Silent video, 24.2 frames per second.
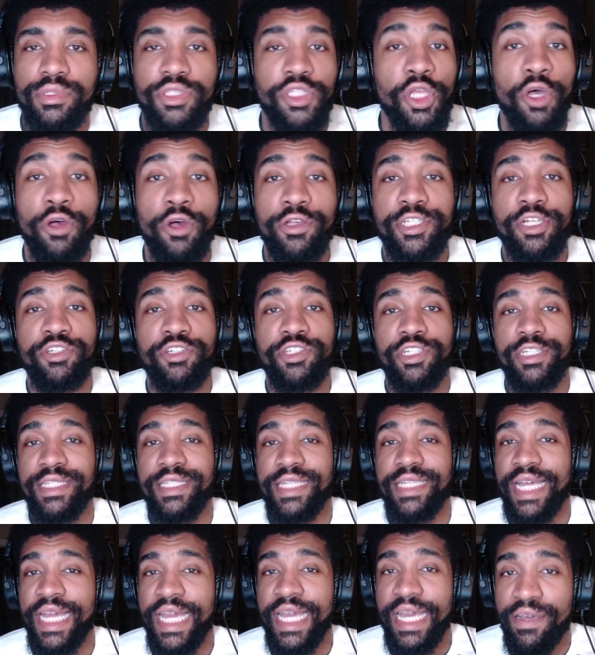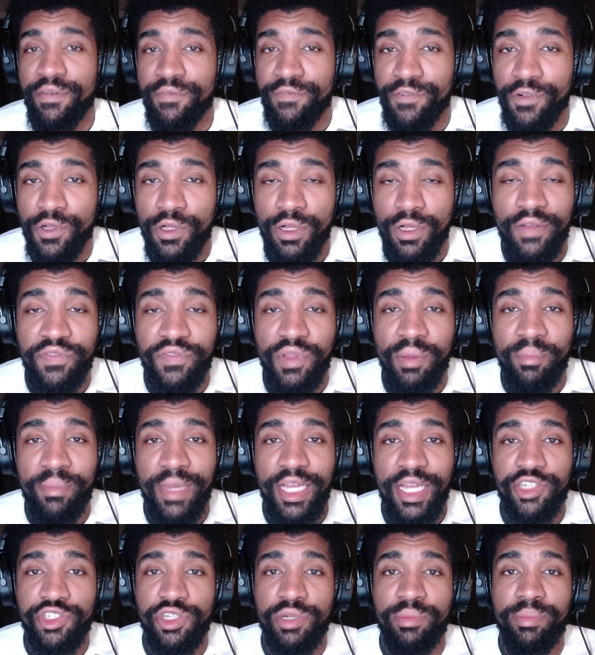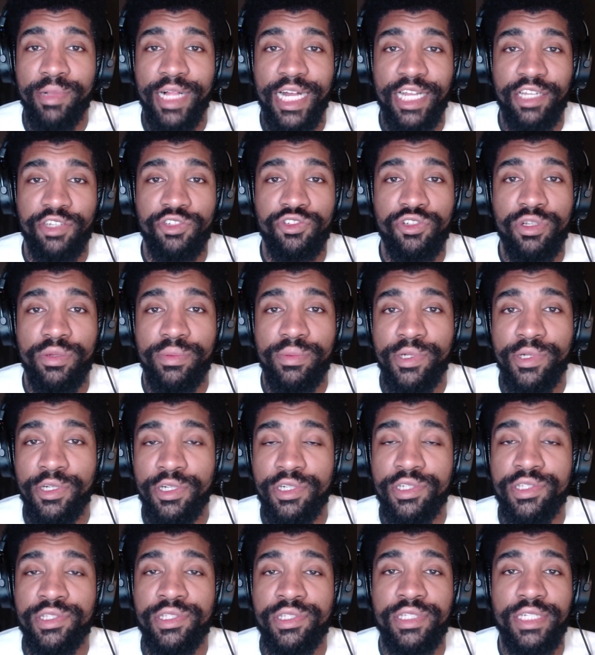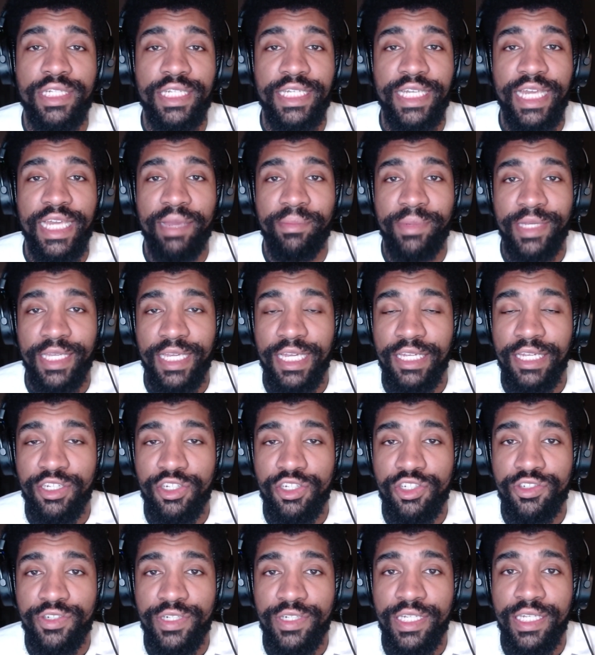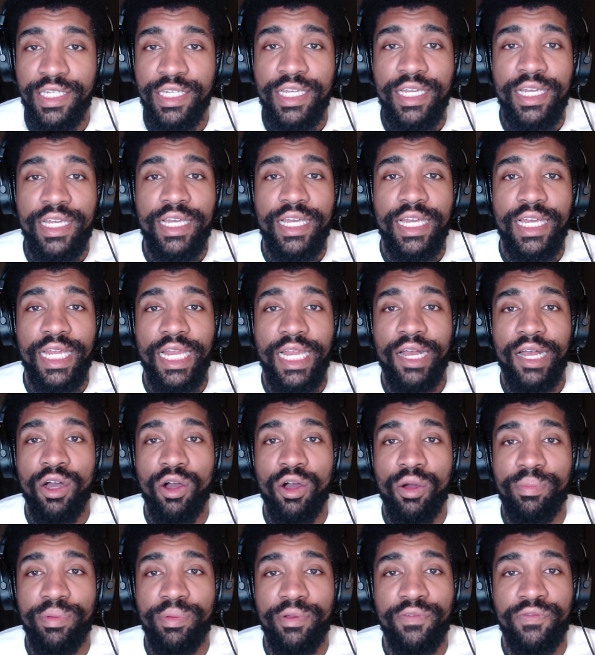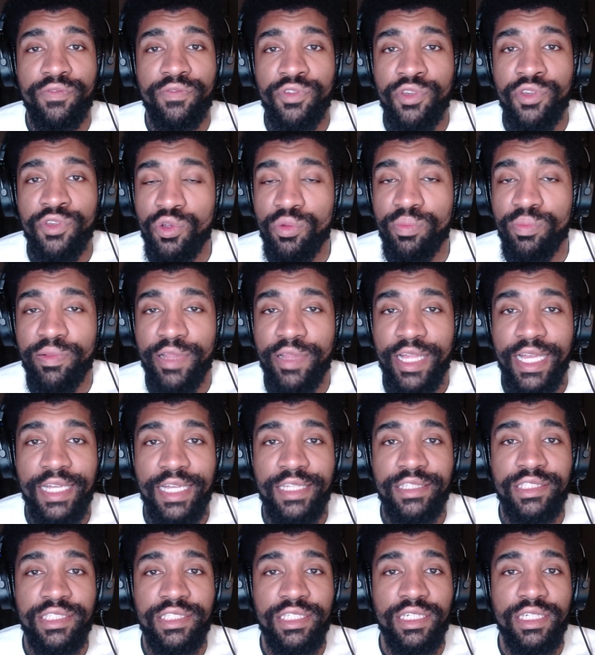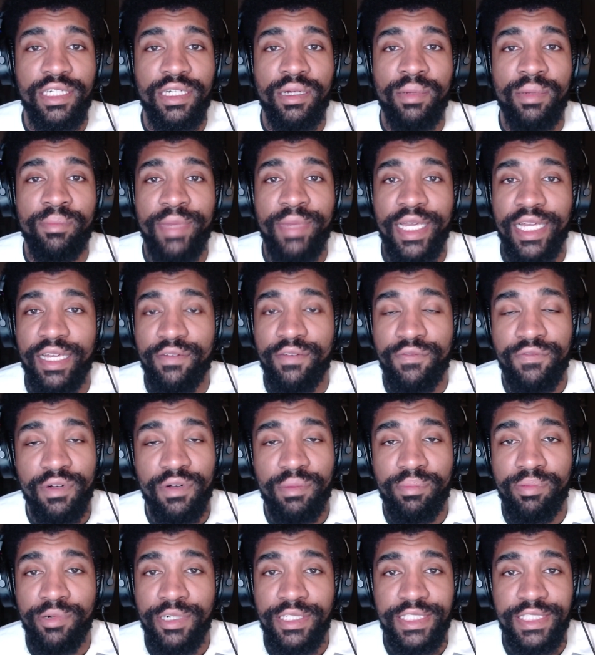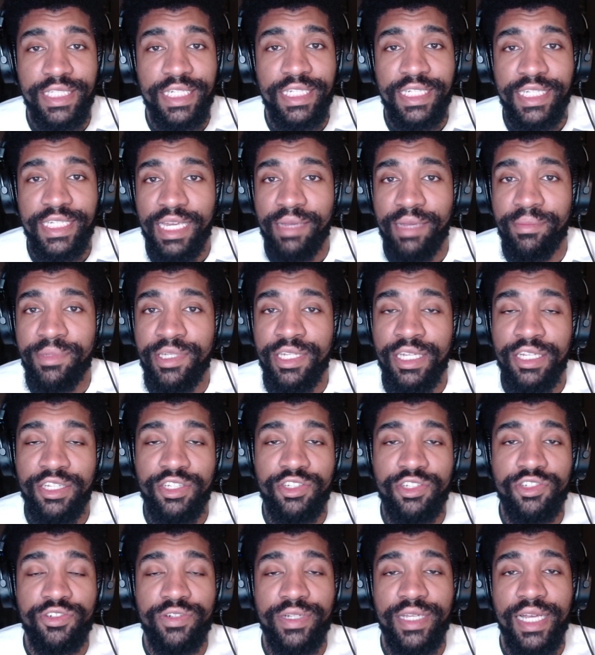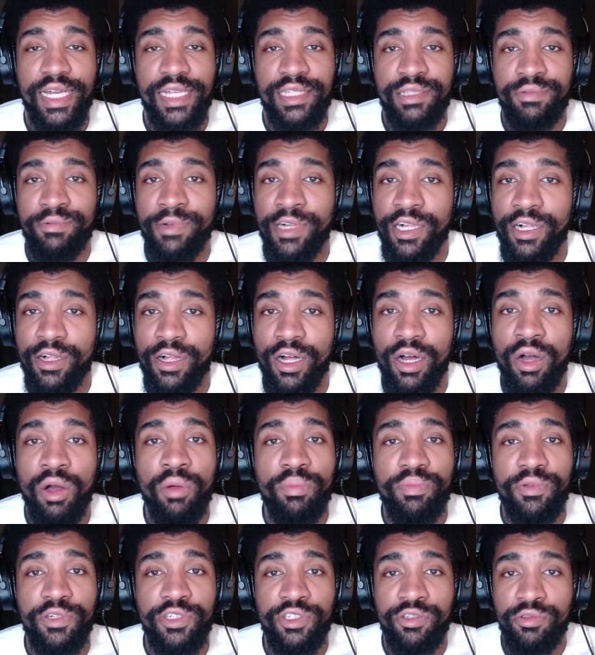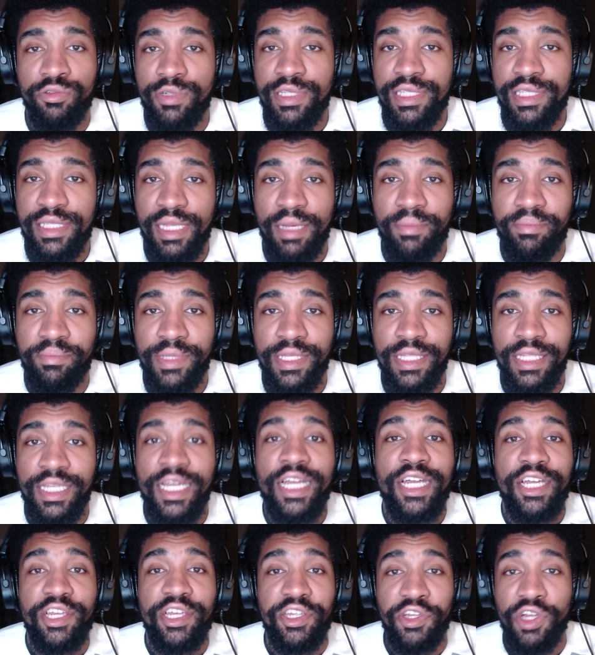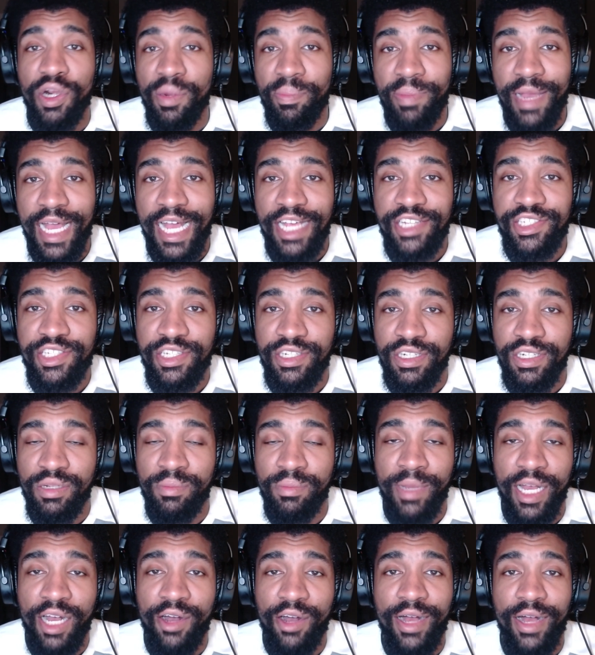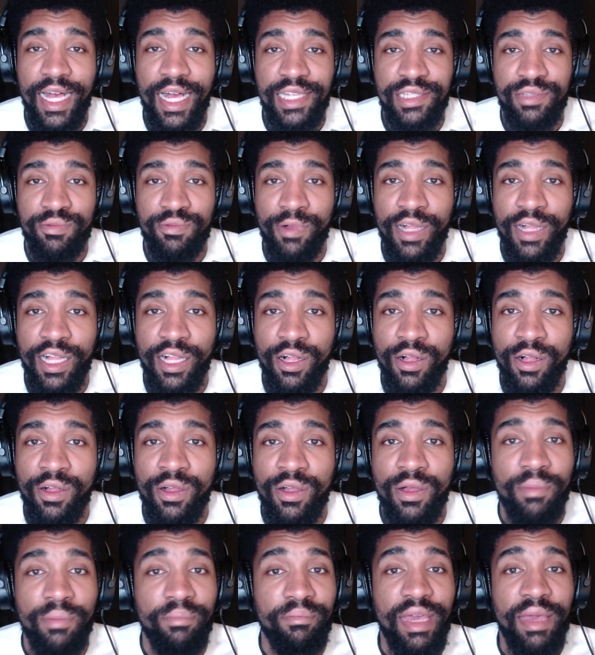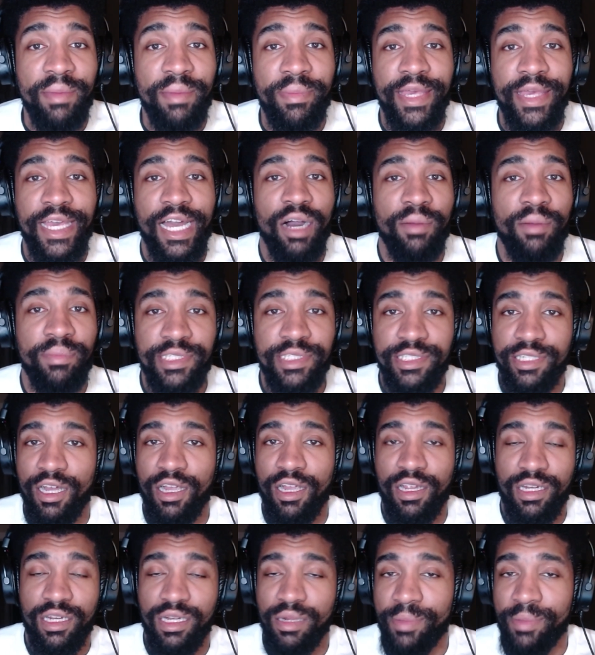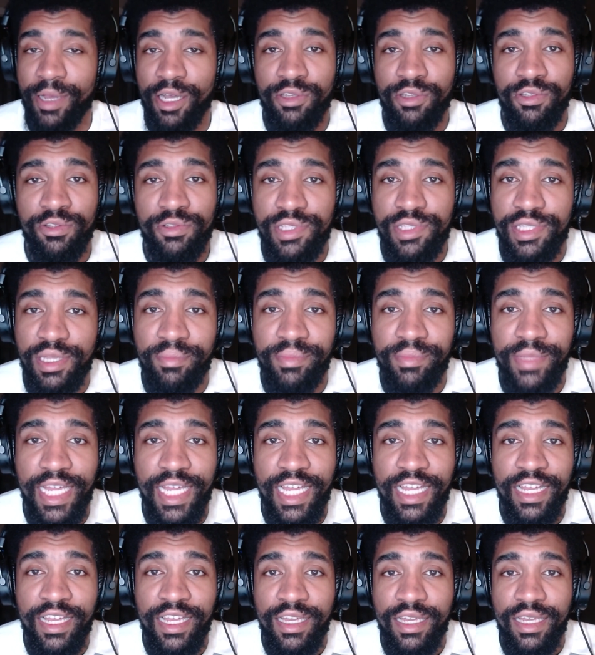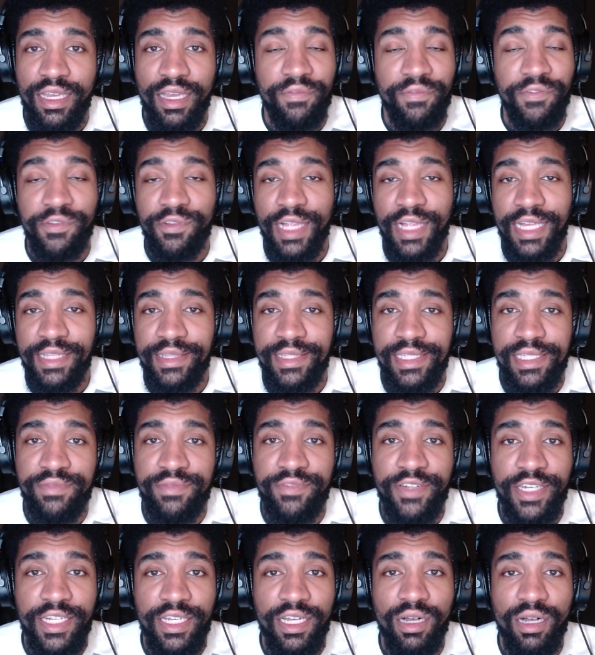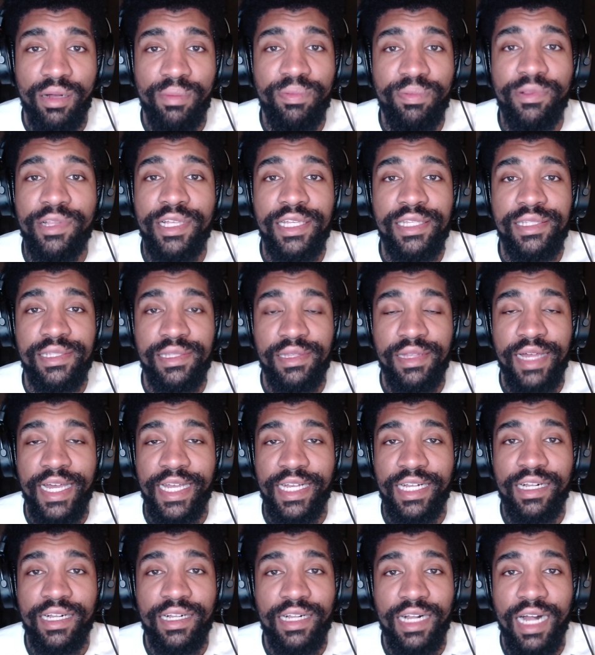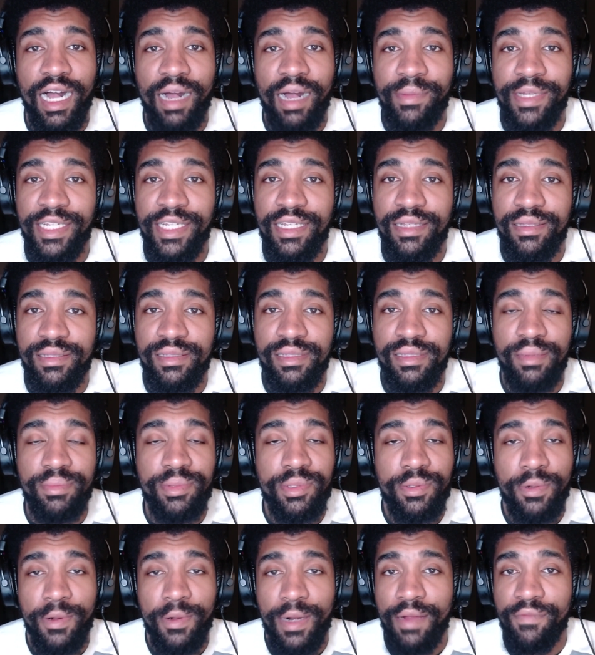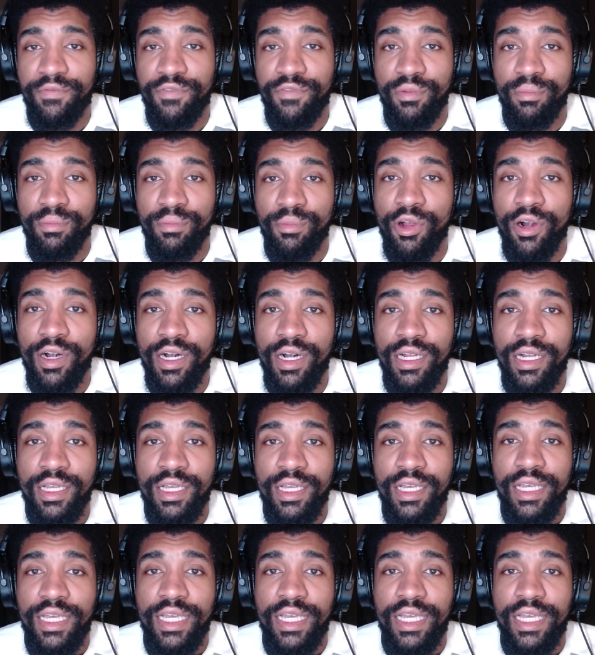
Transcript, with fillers: Those are just a handful of the major black contributors to the gaming industry, and I hope if you plan to make a footprint in the gaming industry as well, I hope you're doing something you're passionate about as well. Maybe I'll be talking about you someday. If you like this video, please like, comment, and subscribe for more.